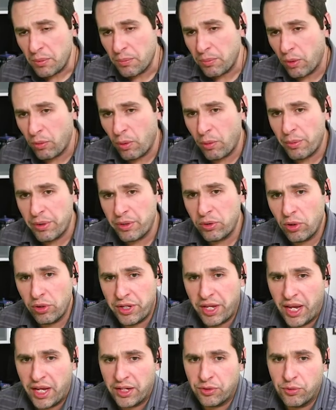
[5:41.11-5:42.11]
But when we
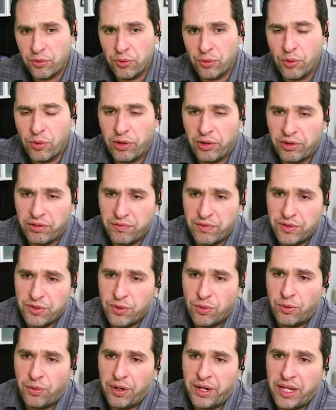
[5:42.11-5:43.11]
look at crude oil
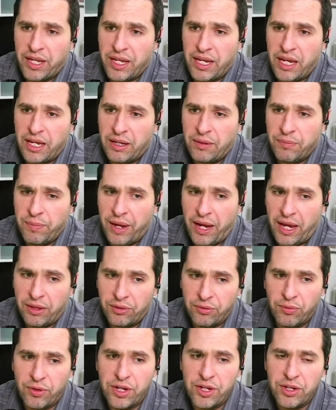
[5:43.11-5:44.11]
inventory in
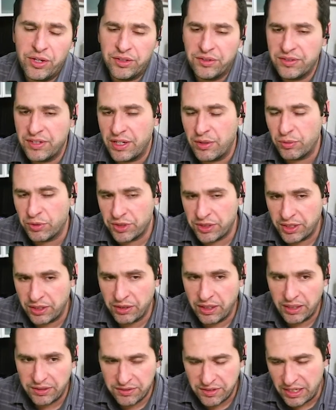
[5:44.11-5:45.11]
PADD three, you can see we're
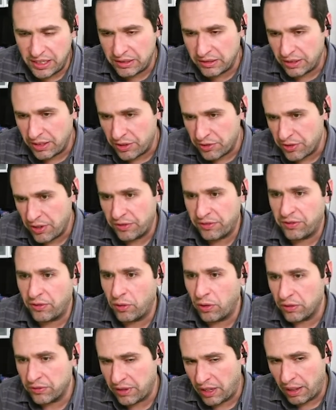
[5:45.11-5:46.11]
still at seasonally
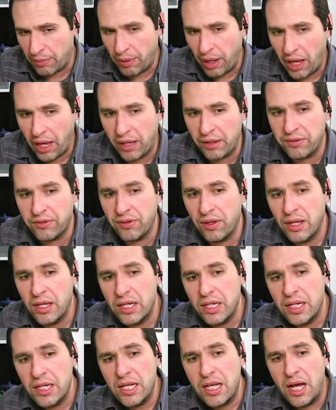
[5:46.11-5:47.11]
adjusted all time highs
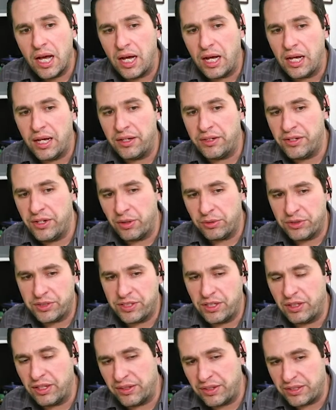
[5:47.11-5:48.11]
uh, you know,
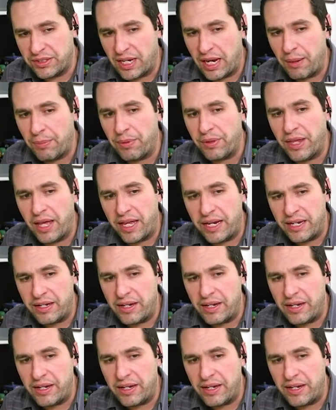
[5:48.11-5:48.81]
still at the top of that.